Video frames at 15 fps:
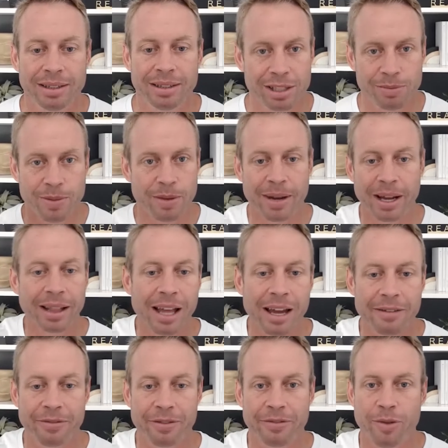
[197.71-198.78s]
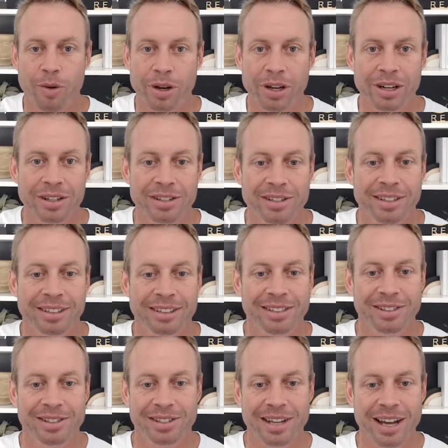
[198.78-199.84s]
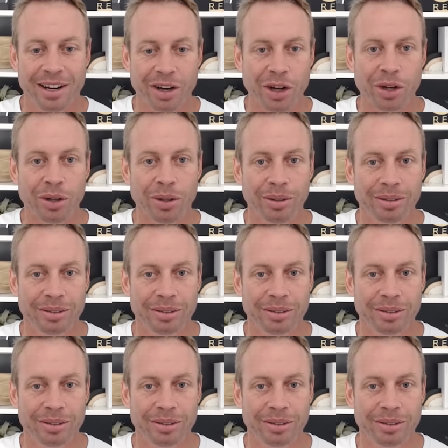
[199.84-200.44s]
This has been my life for 4 years. Like, this is not new.